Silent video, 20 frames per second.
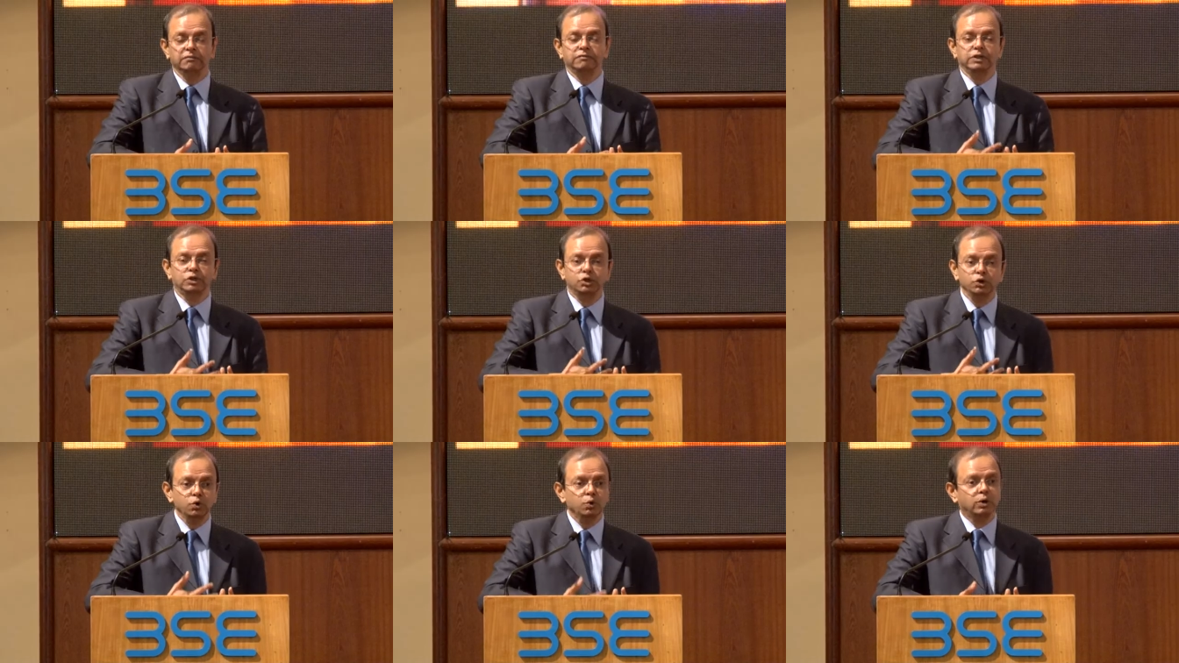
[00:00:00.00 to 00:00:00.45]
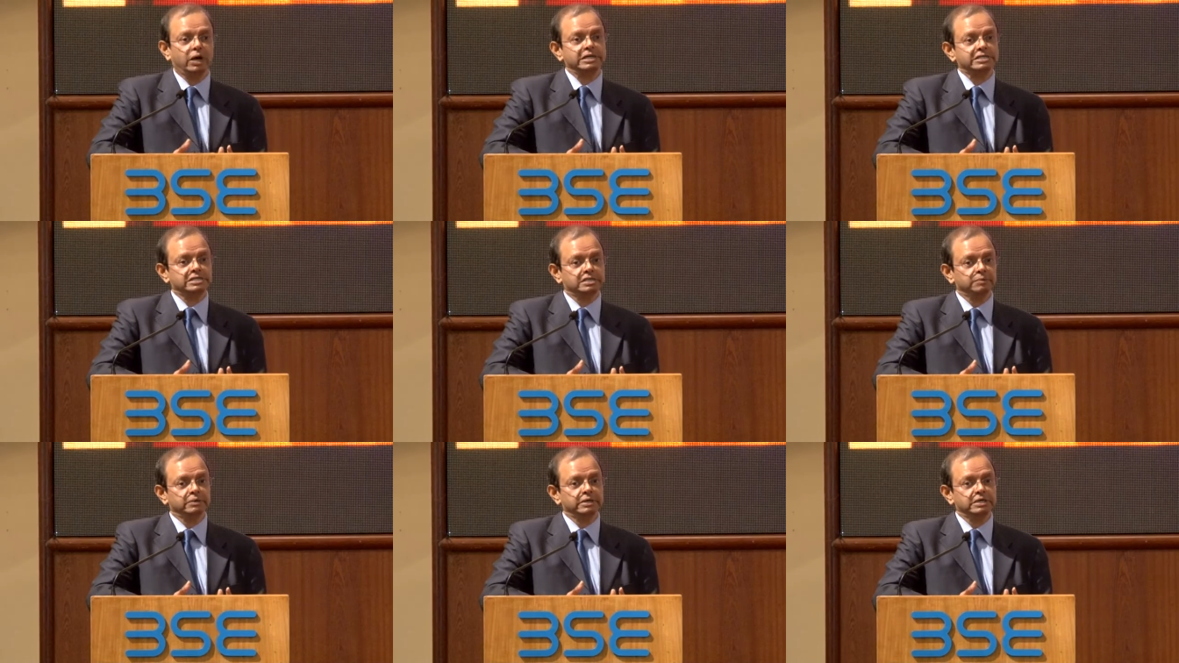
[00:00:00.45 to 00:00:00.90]
with new
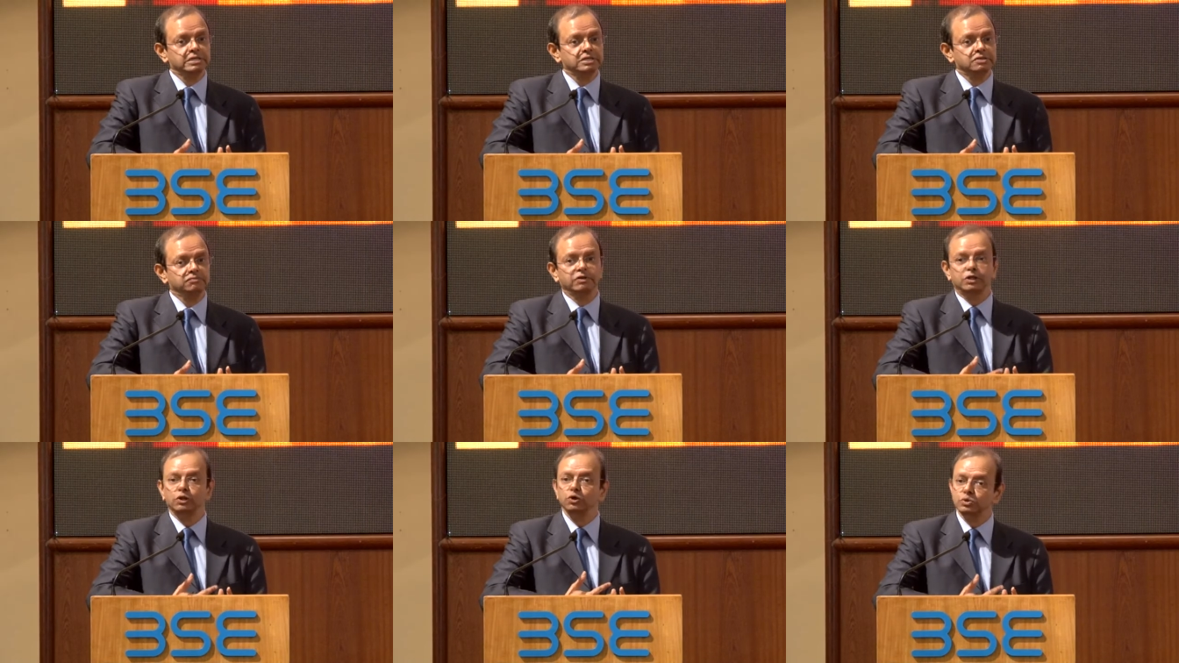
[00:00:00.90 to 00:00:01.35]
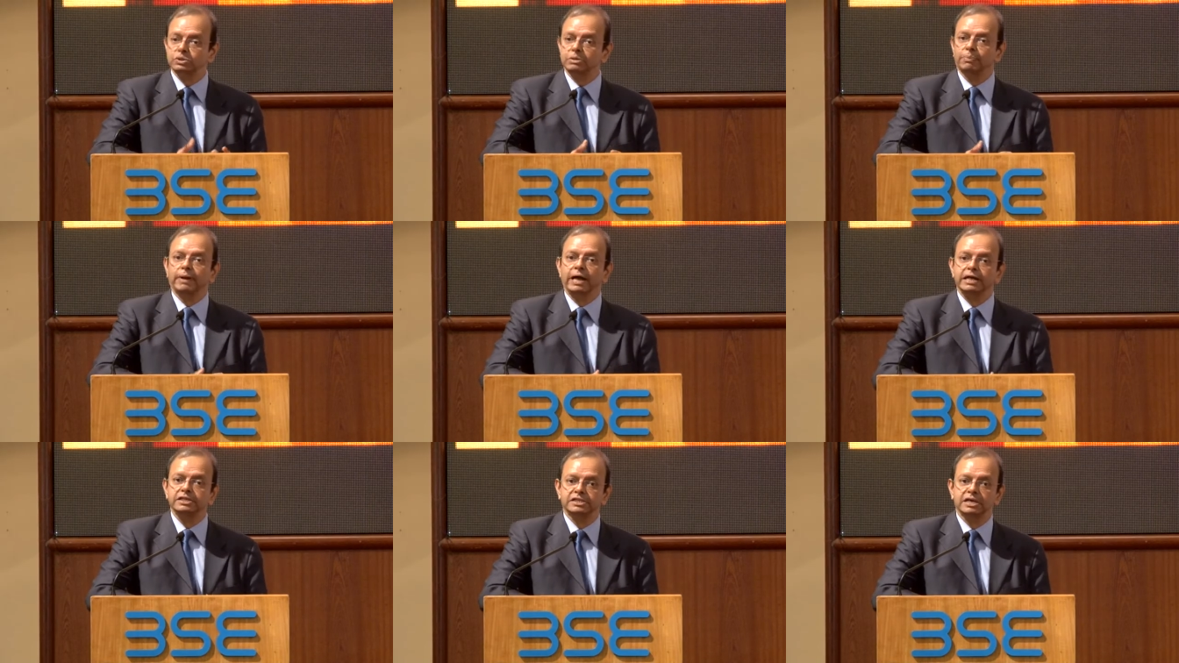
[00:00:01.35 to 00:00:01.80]
customers, with new
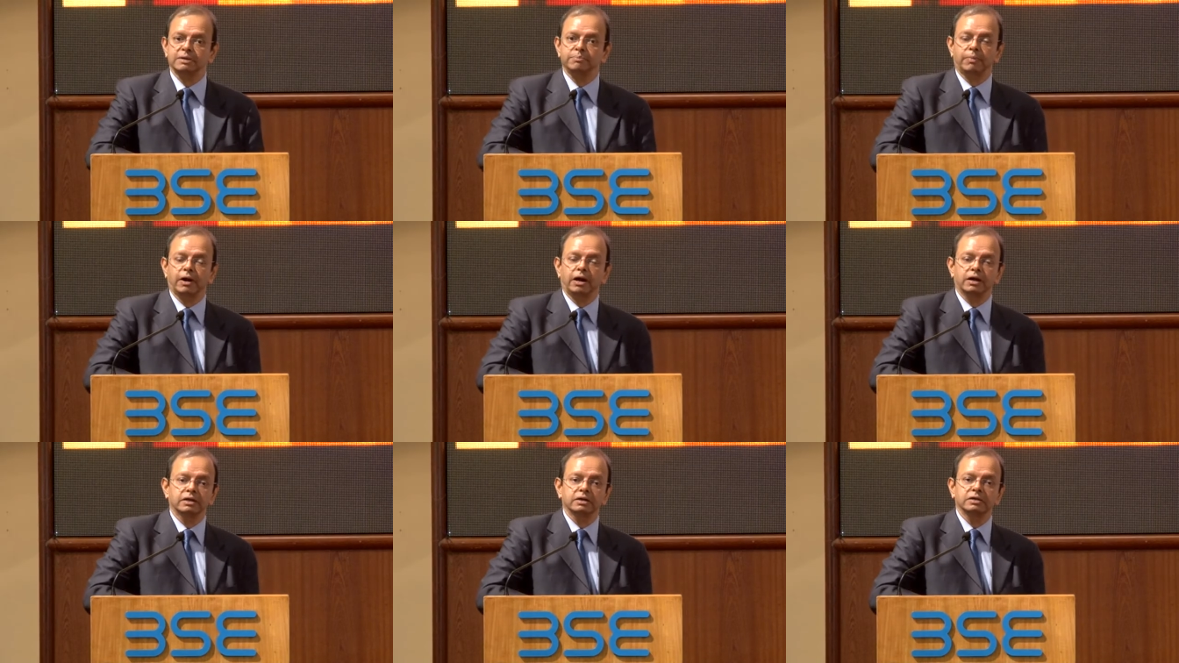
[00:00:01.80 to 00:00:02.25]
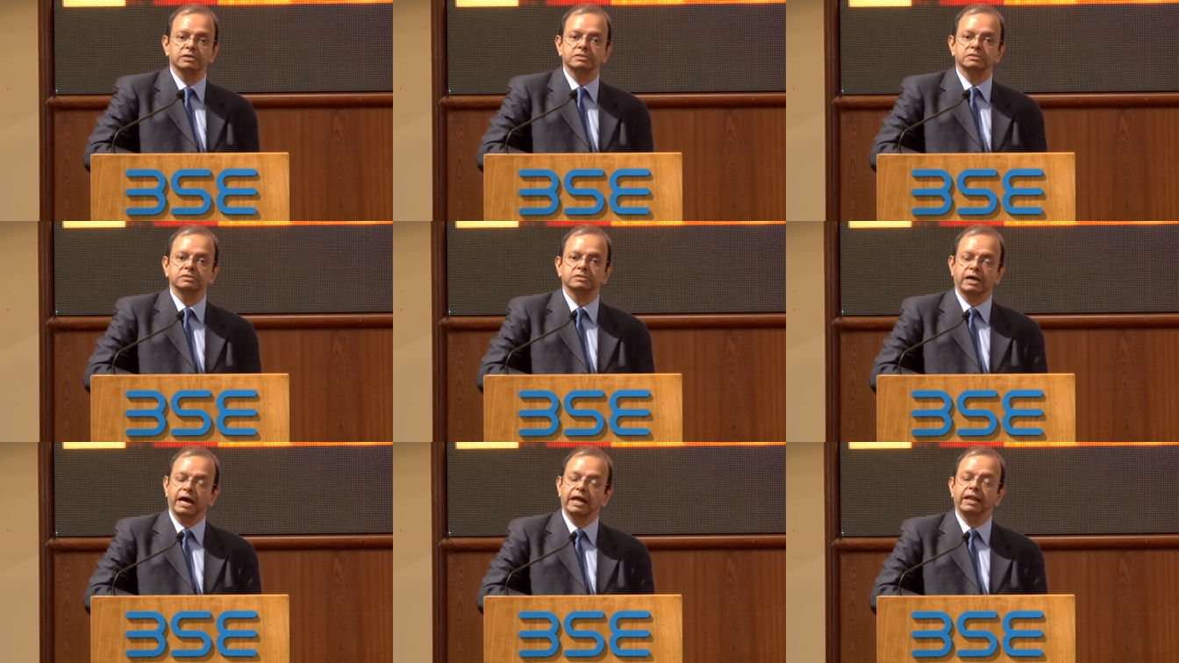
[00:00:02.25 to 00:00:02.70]
supply chain
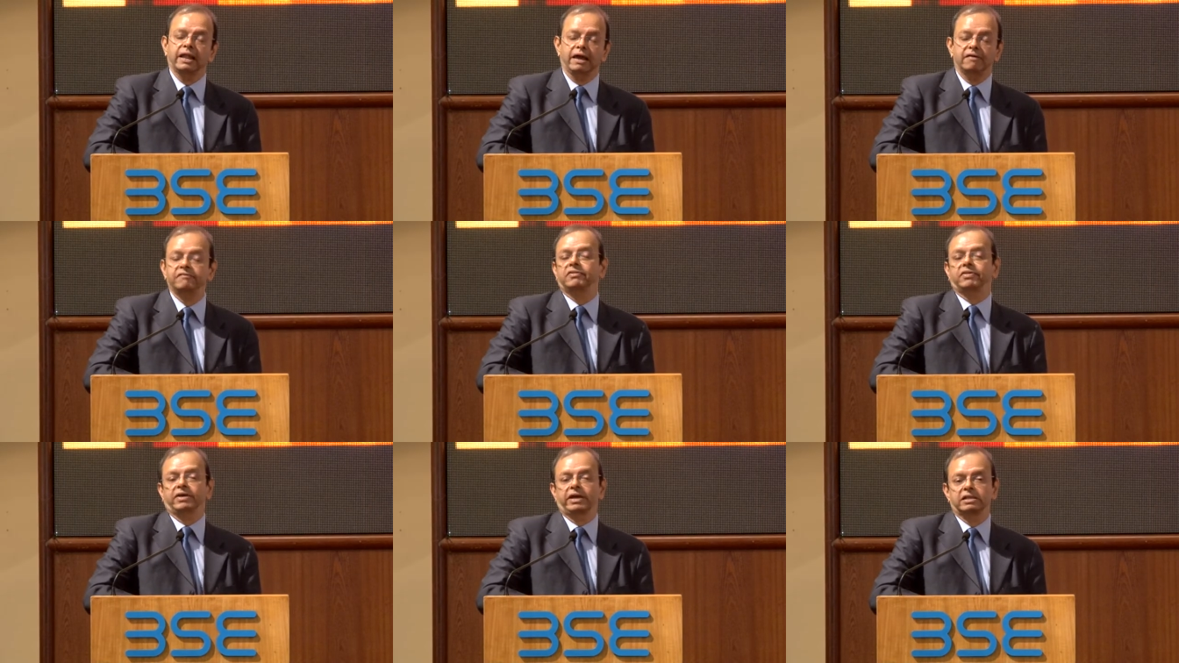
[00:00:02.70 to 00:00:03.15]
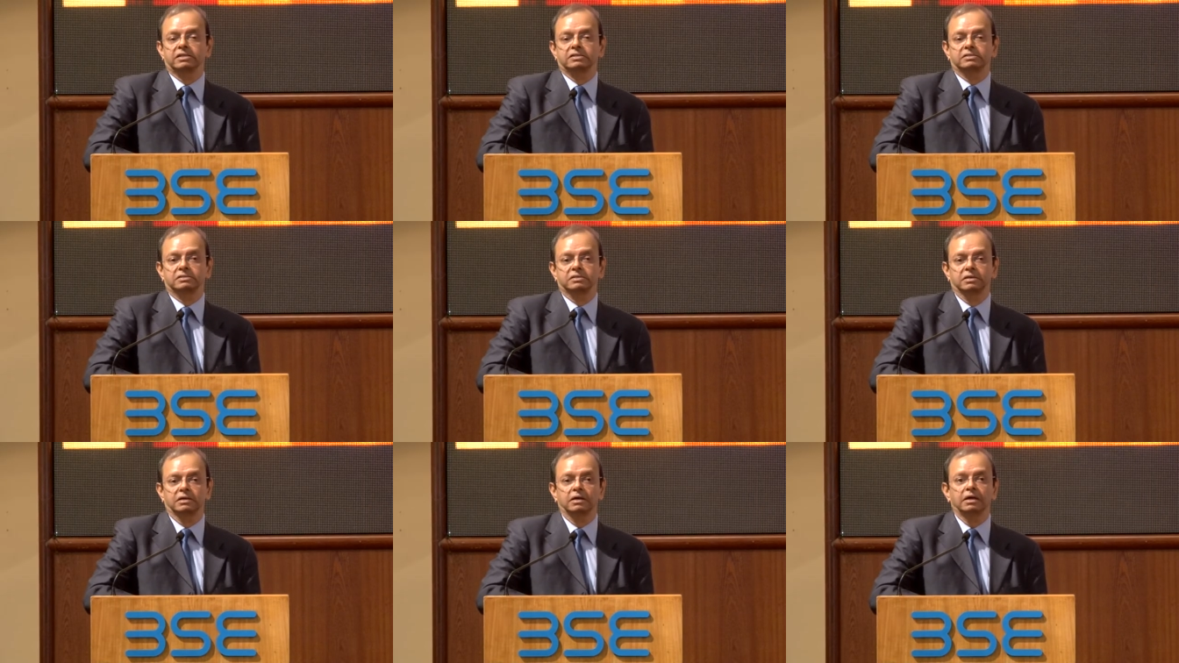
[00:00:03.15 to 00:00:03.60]
partners, and everything
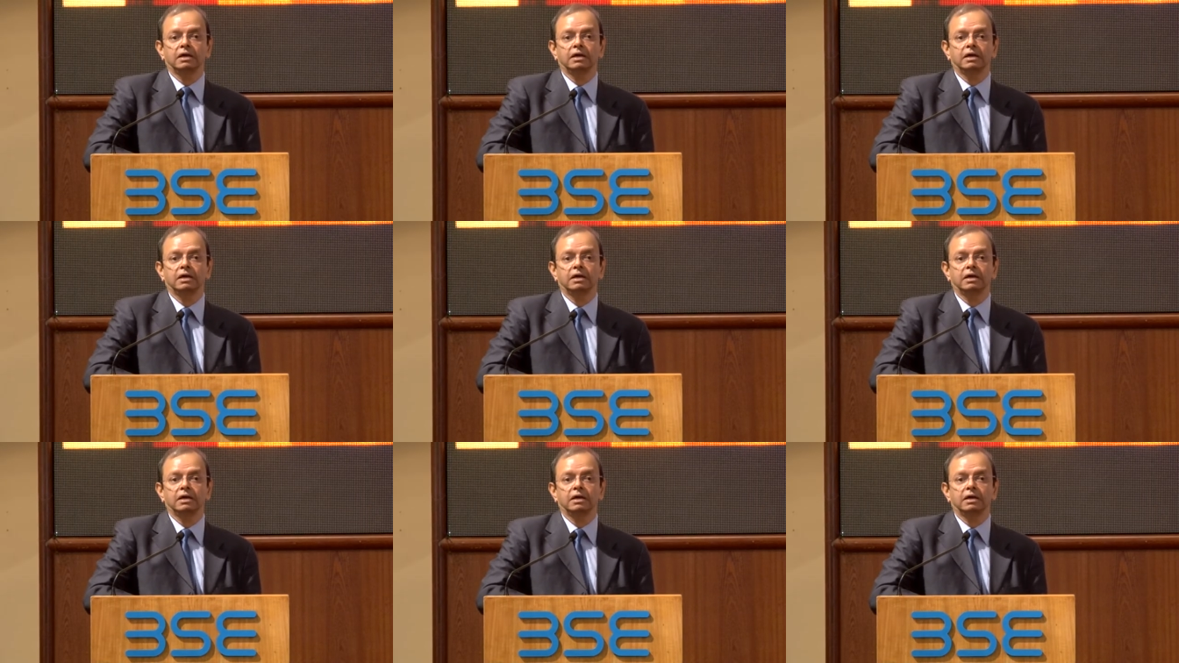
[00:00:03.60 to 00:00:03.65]
else.